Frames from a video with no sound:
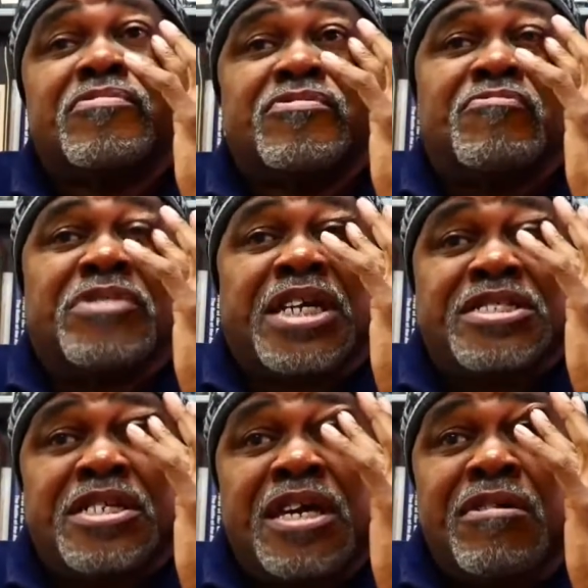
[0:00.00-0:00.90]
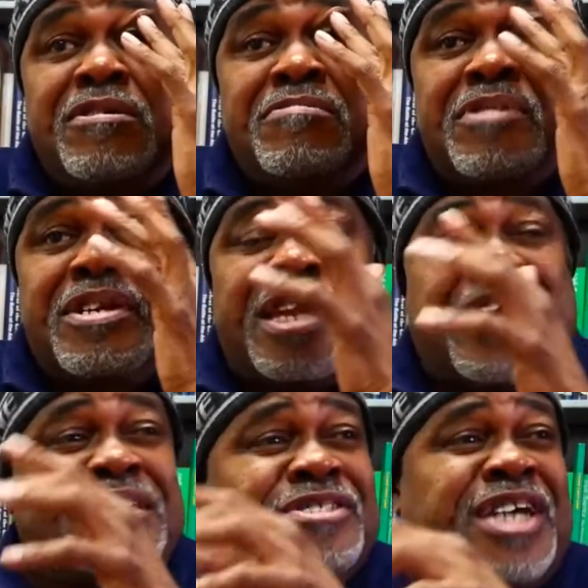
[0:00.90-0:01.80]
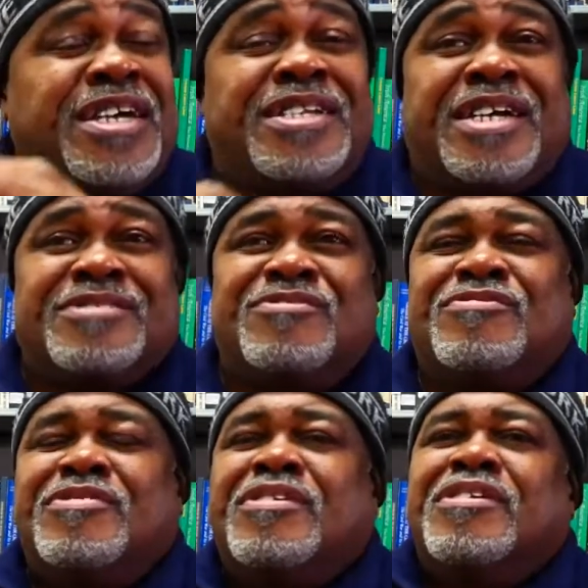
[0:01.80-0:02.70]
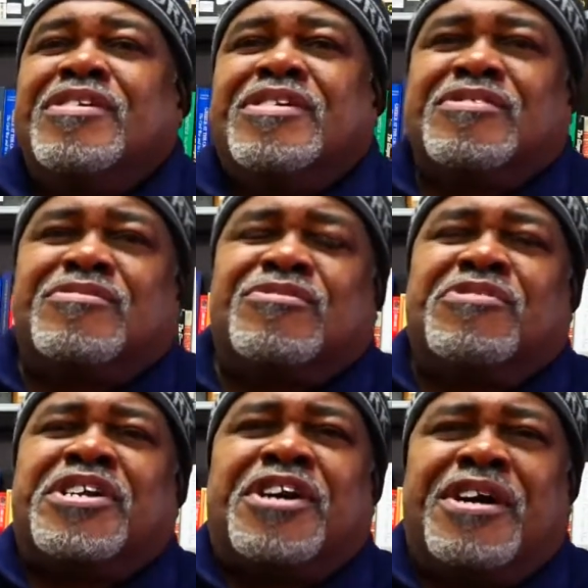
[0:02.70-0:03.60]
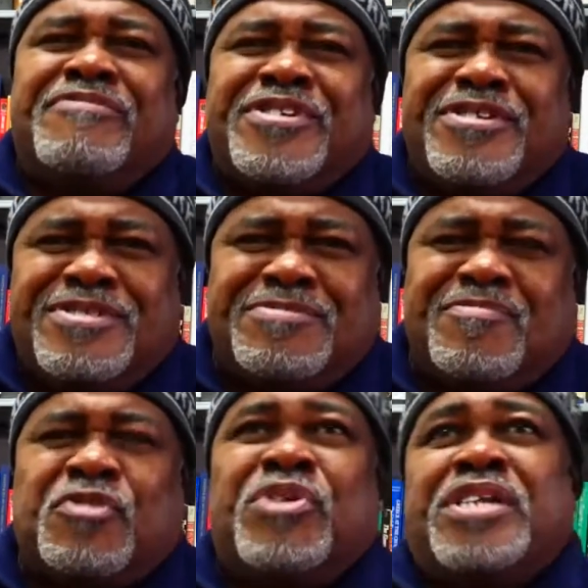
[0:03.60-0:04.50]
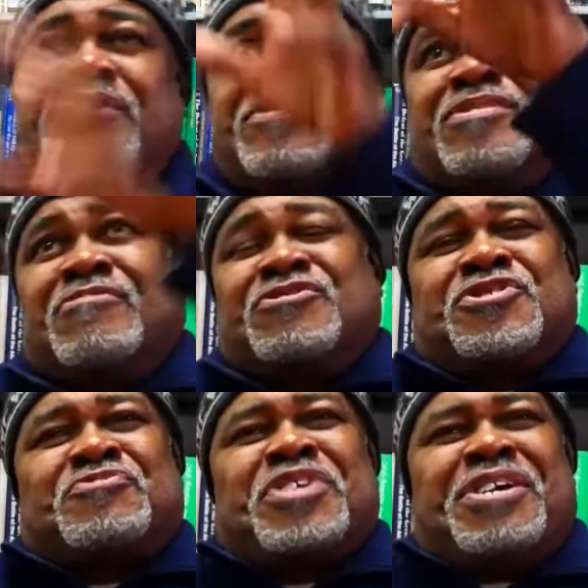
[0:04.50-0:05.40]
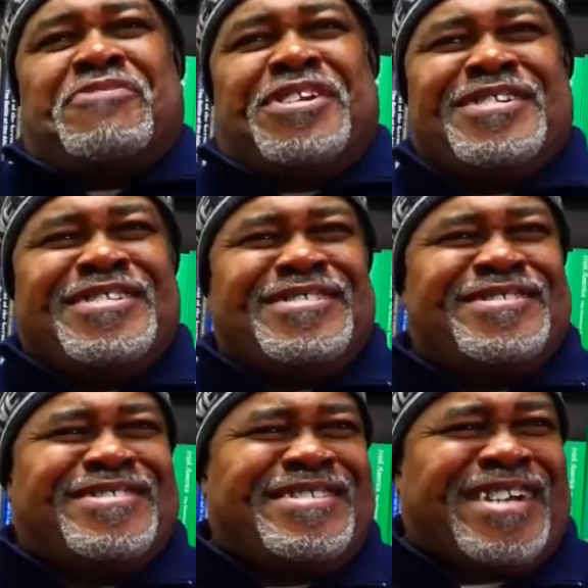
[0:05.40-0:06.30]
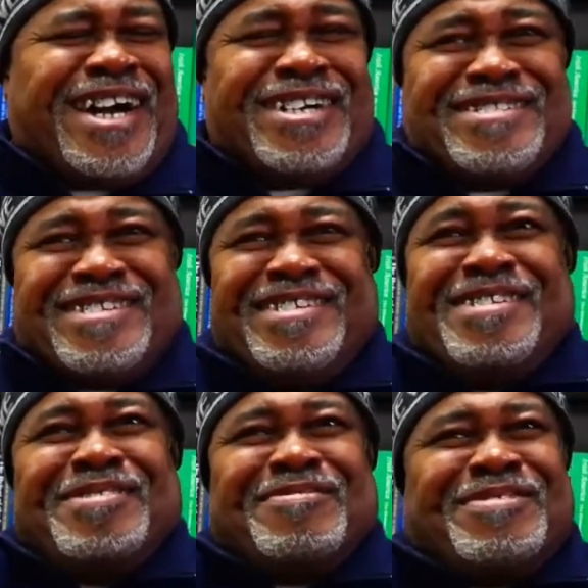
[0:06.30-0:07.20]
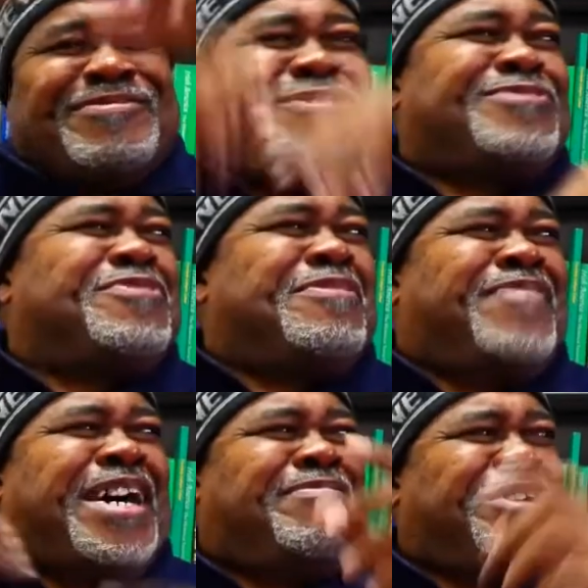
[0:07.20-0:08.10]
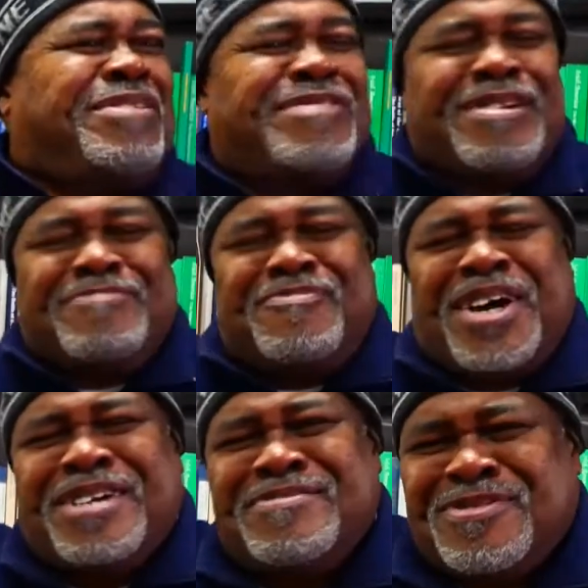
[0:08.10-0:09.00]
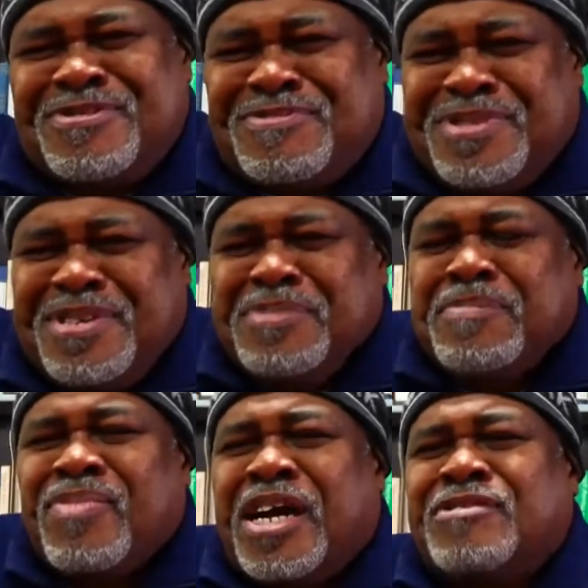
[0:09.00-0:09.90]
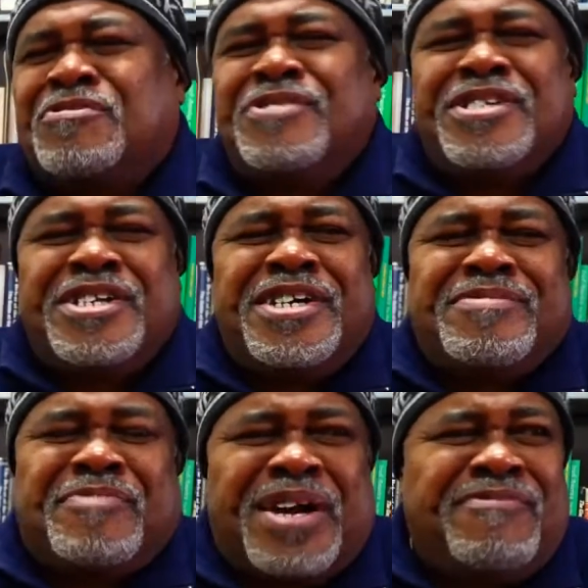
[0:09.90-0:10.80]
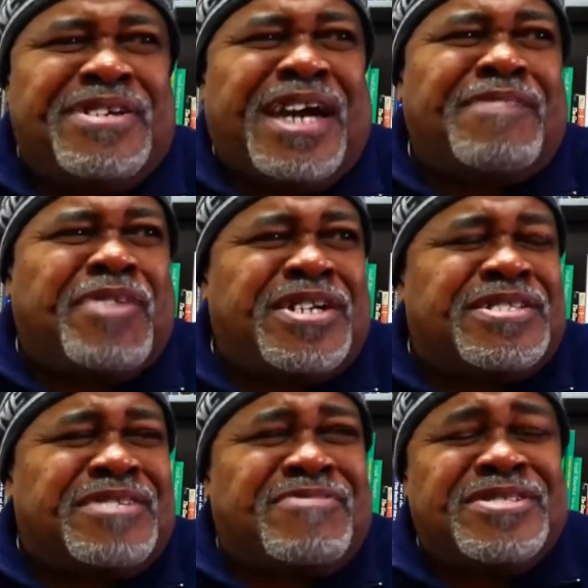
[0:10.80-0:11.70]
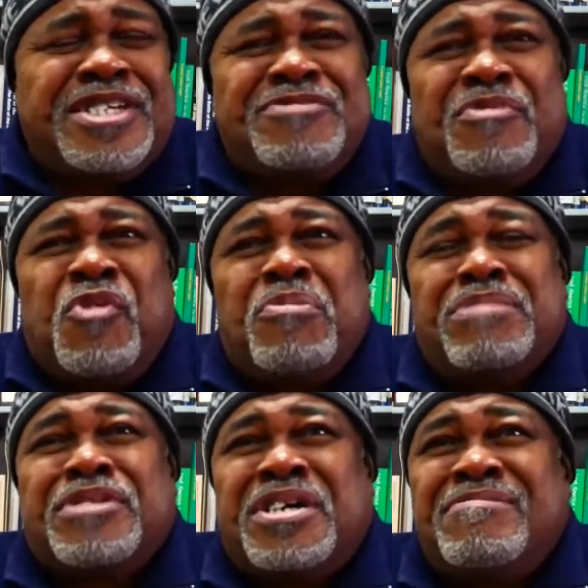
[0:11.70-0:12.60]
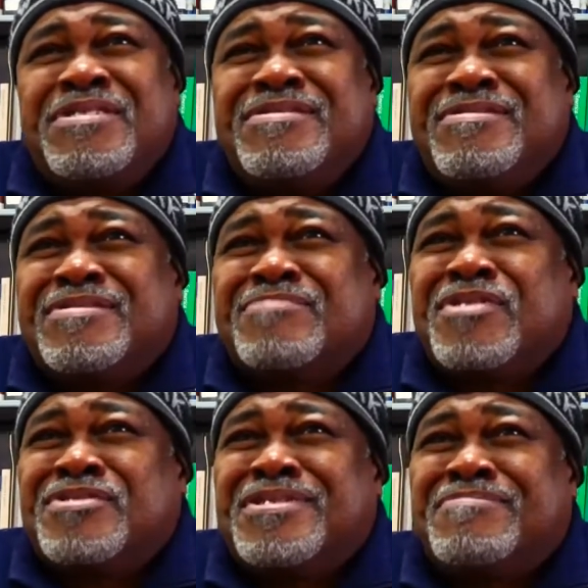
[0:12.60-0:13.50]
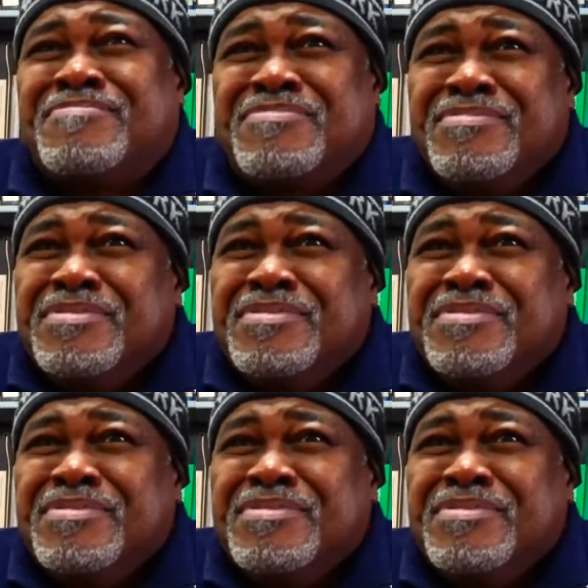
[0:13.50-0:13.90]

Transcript: So one night she came home and I had the jacket and I threw it in the oven. We had the, the rotisserie oven in the, in the, in the house, the rotisserie on the bottom, and the oven on the bottom. So I threw it in there, but I forgot about it. And one day she was warming up the oven and you could smell something